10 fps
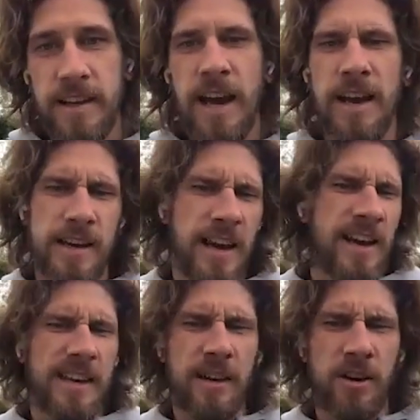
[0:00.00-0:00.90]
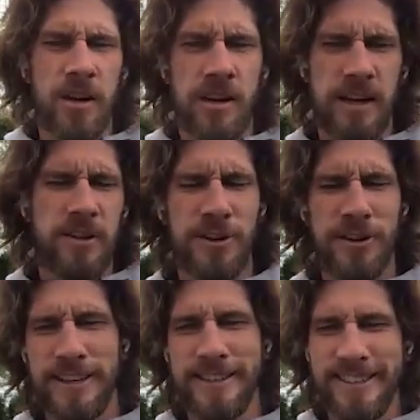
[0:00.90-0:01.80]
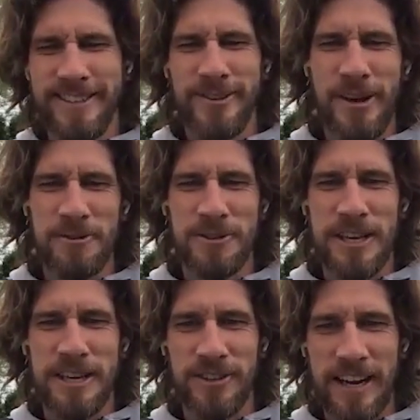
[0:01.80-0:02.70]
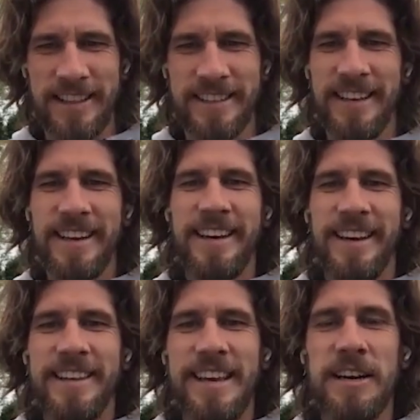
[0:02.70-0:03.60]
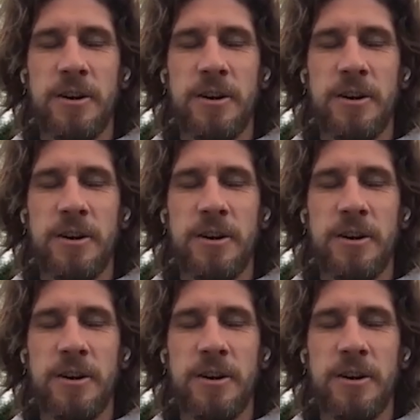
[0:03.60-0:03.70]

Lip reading: kayaking, canoeing. I don't know how to say correctly. Yeah,